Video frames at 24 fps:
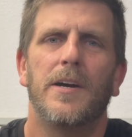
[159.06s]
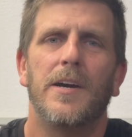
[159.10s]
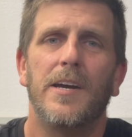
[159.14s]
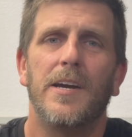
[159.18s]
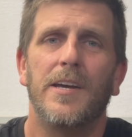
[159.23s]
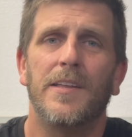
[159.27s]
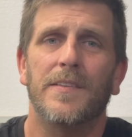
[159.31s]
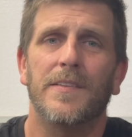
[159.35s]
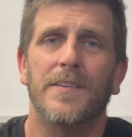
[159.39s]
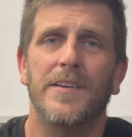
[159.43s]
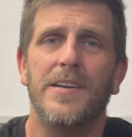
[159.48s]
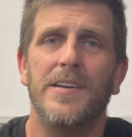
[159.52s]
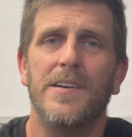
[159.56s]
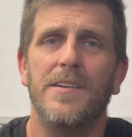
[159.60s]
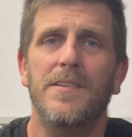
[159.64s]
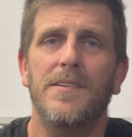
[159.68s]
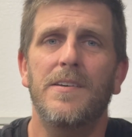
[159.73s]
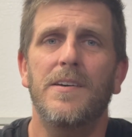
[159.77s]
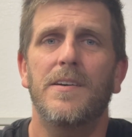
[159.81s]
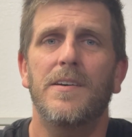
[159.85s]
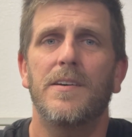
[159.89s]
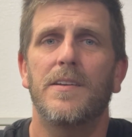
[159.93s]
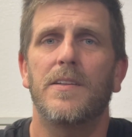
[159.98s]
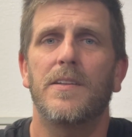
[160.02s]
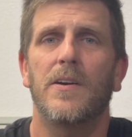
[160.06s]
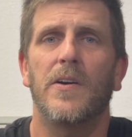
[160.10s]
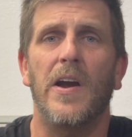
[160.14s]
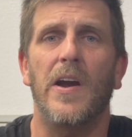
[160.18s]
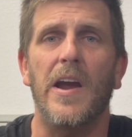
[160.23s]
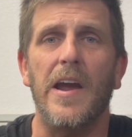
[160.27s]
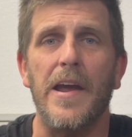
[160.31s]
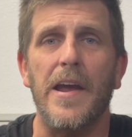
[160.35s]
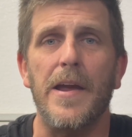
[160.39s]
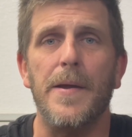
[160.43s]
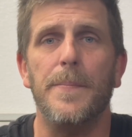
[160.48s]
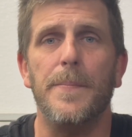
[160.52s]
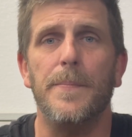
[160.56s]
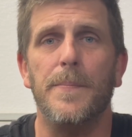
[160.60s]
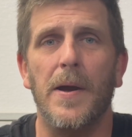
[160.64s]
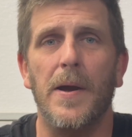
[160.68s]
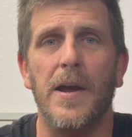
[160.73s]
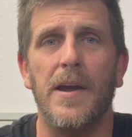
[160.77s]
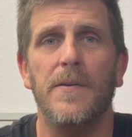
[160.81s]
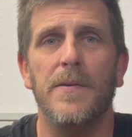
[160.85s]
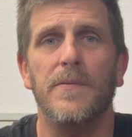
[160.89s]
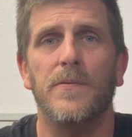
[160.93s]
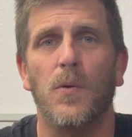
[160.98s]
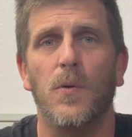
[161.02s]
In lean, there are 8
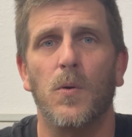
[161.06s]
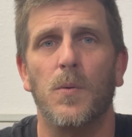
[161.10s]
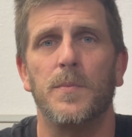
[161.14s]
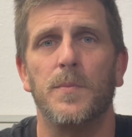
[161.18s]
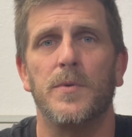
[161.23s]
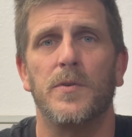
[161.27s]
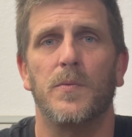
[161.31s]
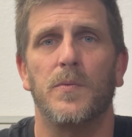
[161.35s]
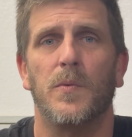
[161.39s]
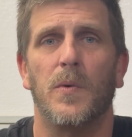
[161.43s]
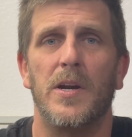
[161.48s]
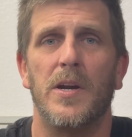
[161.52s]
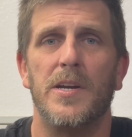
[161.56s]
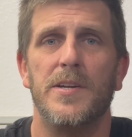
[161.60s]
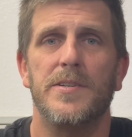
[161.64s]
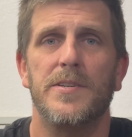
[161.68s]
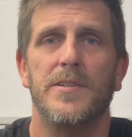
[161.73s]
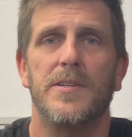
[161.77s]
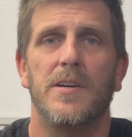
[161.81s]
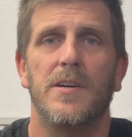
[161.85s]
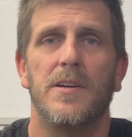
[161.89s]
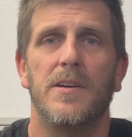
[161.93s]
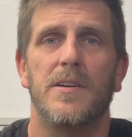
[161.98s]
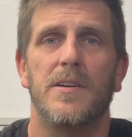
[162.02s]
main forms of waste.